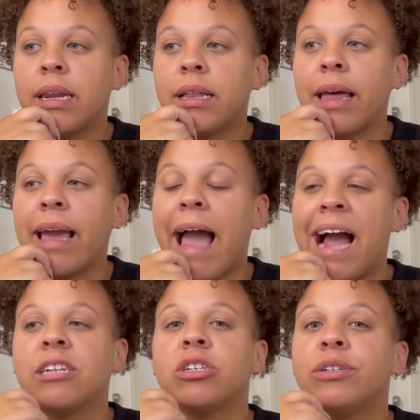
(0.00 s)
it like
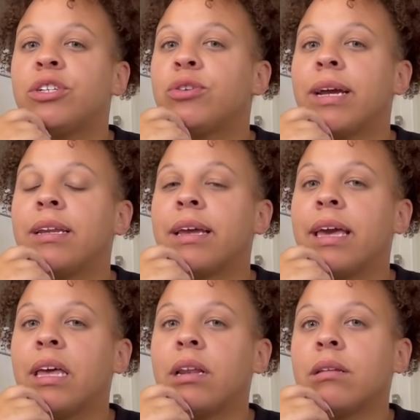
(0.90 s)
actually straightened
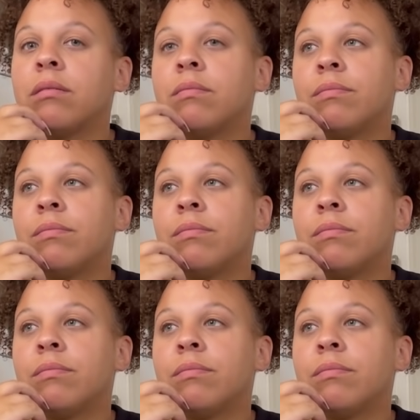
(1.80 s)
again